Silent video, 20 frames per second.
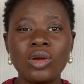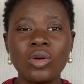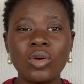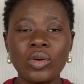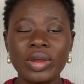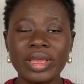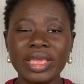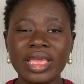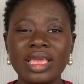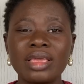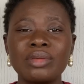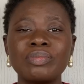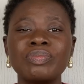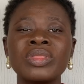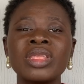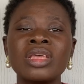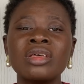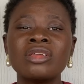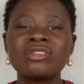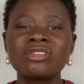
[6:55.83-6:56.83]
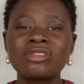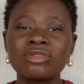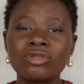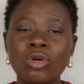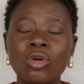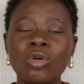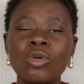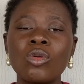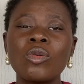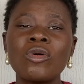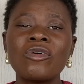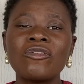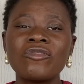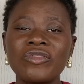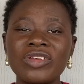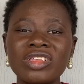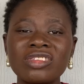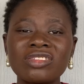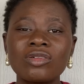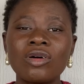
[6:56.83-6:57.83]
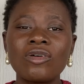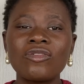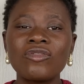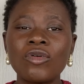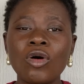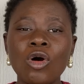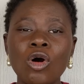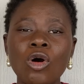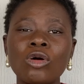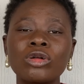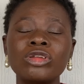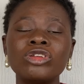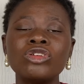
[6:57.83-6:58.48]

Okay, so first of all,